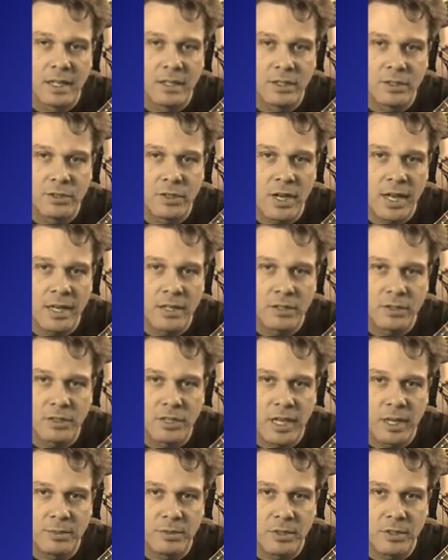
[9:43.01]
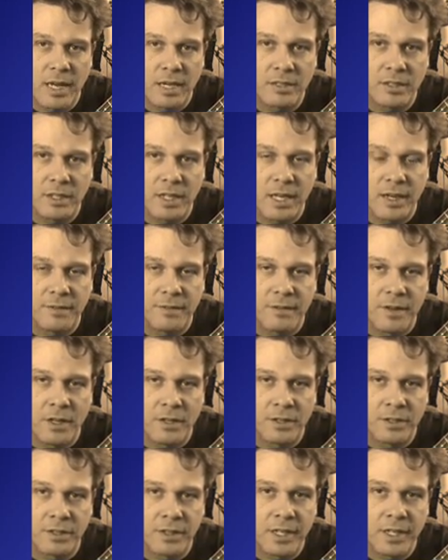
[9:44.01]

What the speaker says: And these triangle shapes are actually kind of fun.